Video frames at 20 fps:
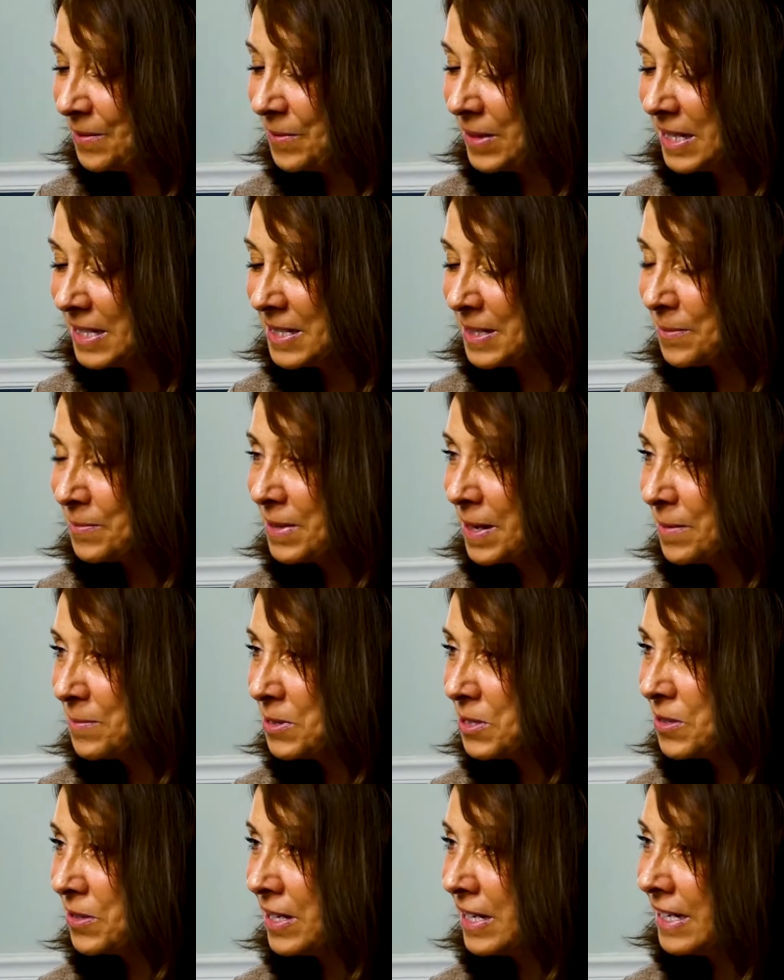mean,
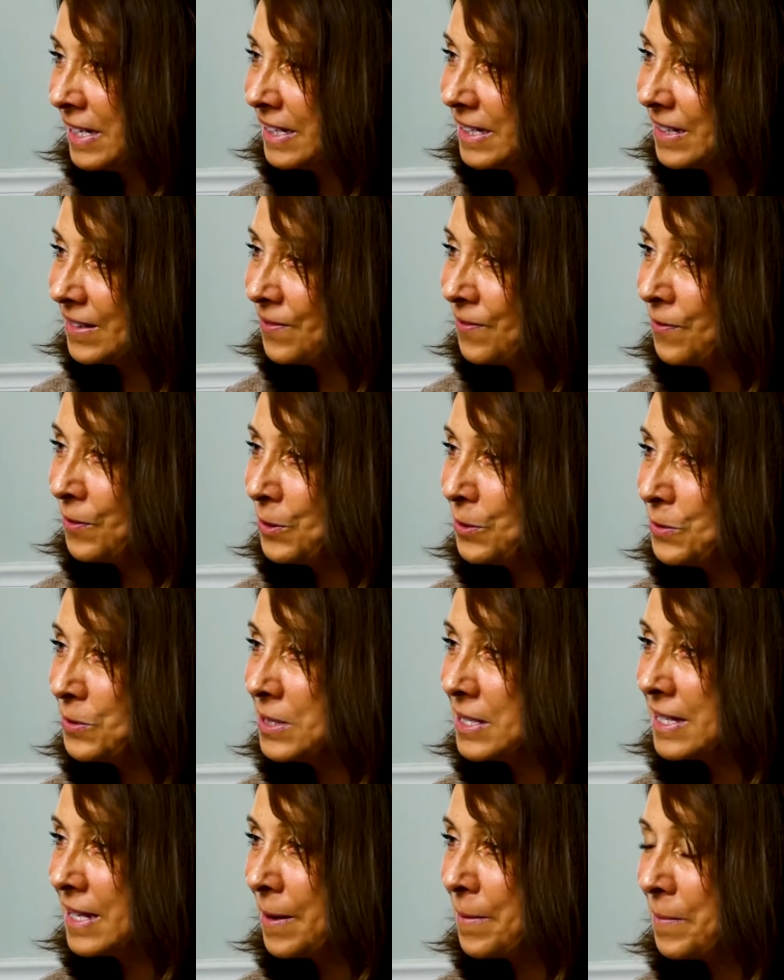sometimes you eat
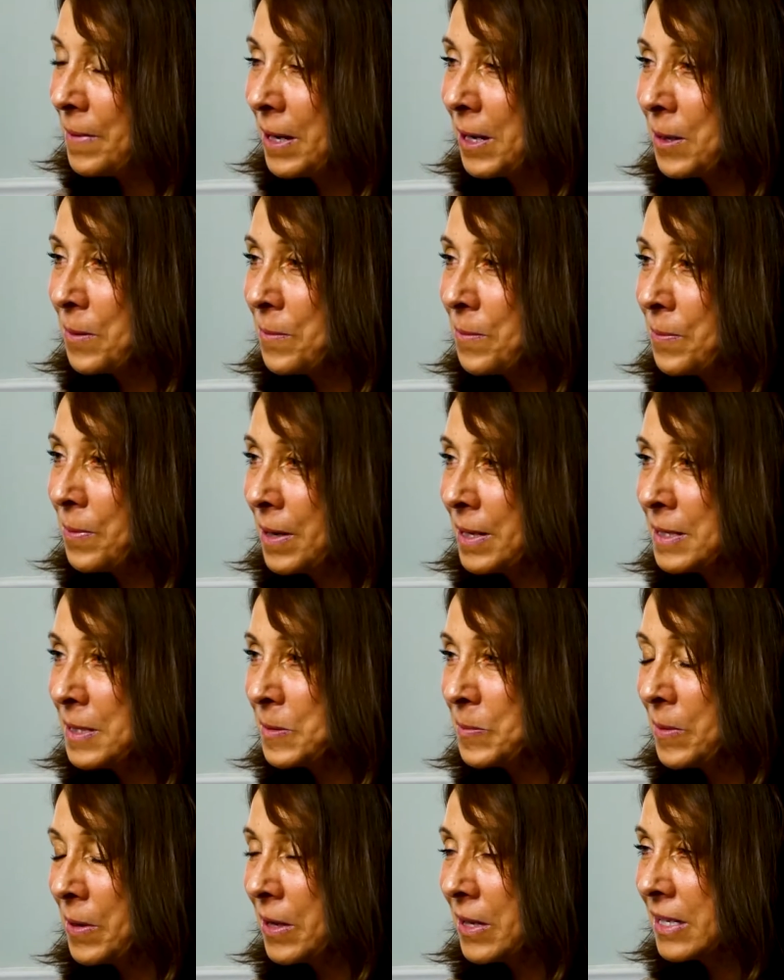foods that make your breath
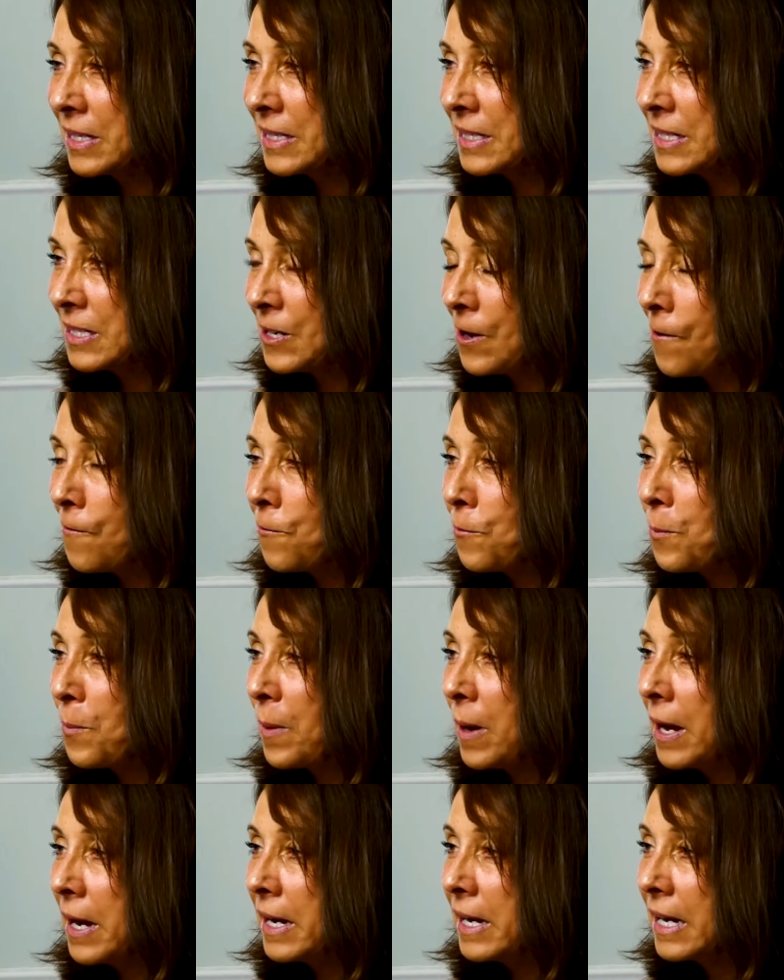smell and stuff,
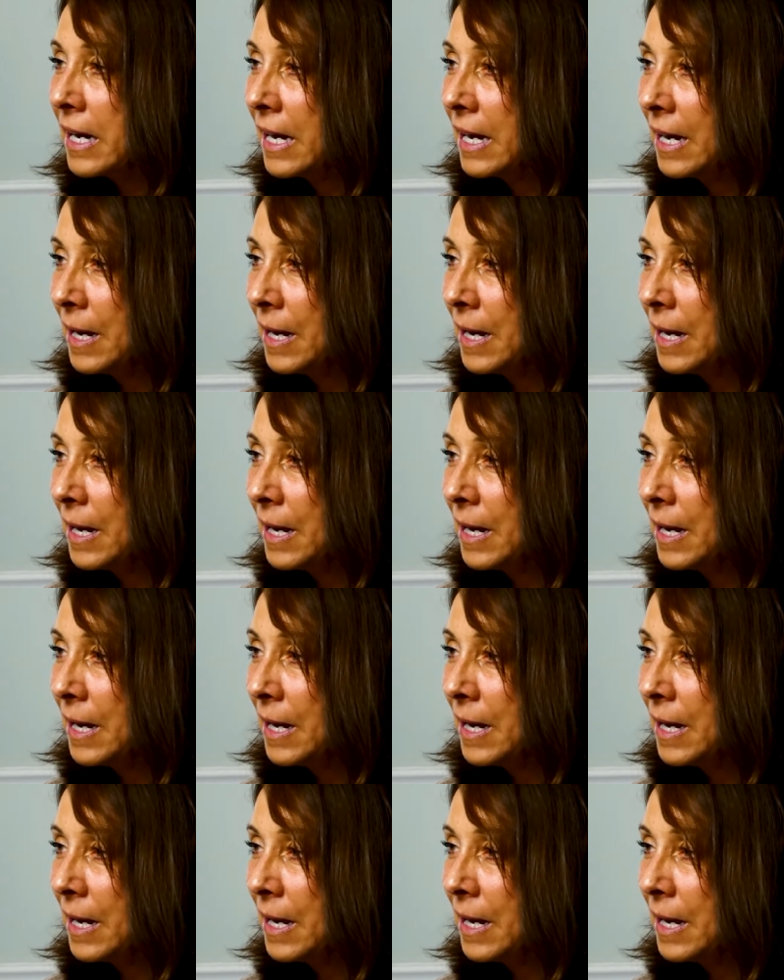but